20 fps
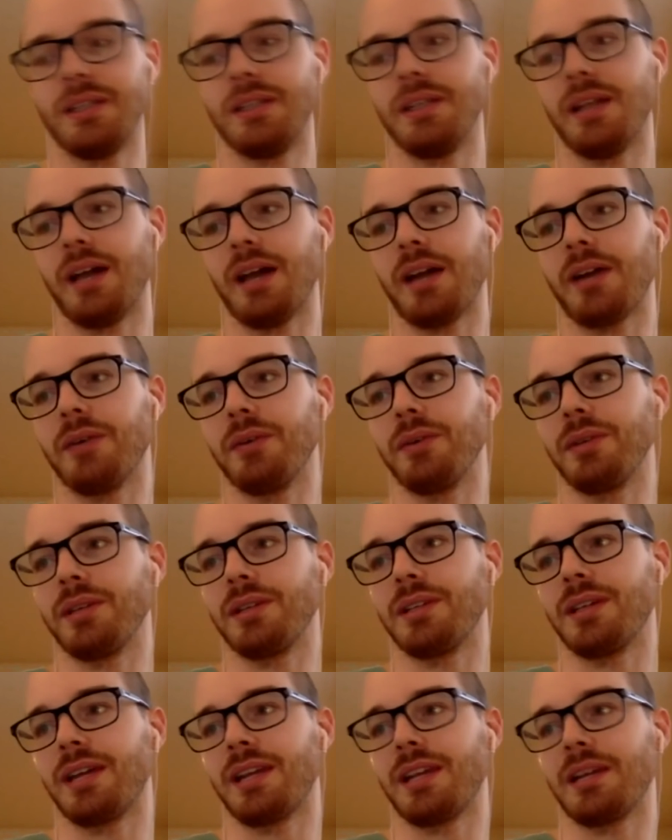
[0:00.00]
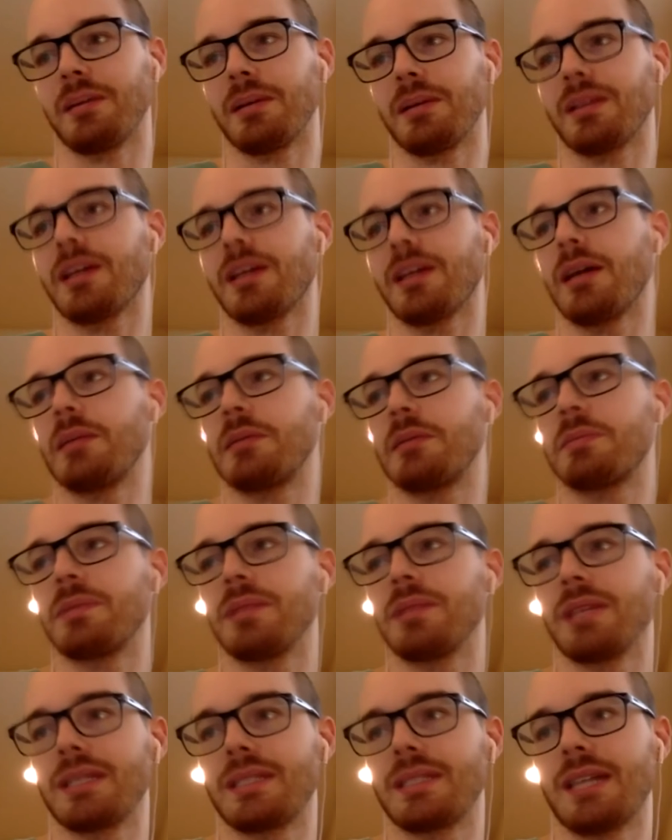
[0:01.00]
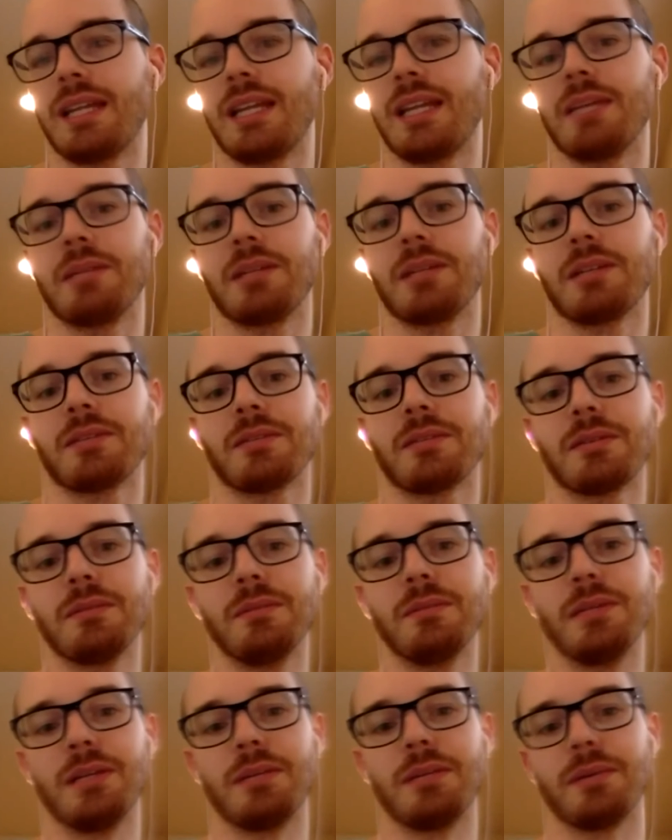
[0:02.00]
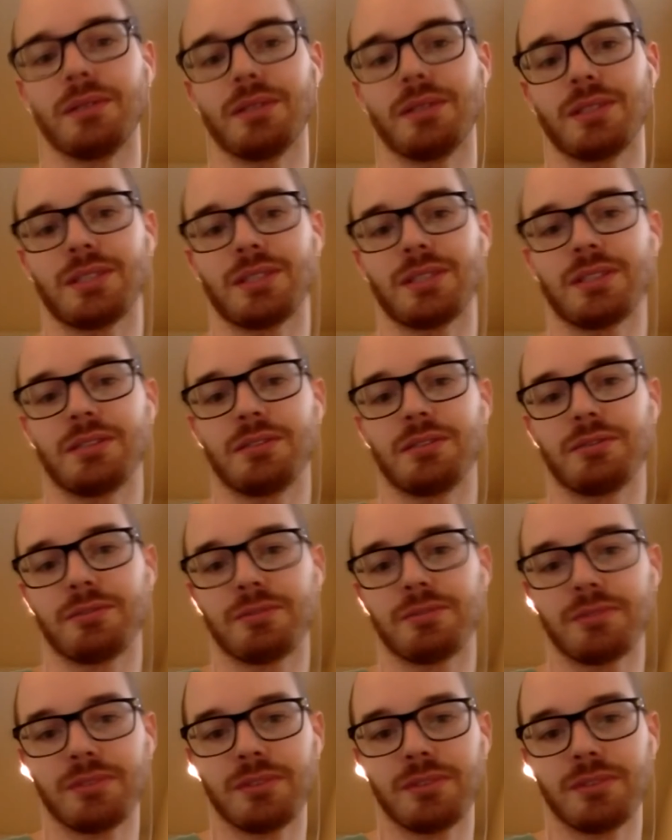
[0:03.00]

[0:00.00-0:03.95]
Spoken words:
not only dynamic types but like dynamic manipulation of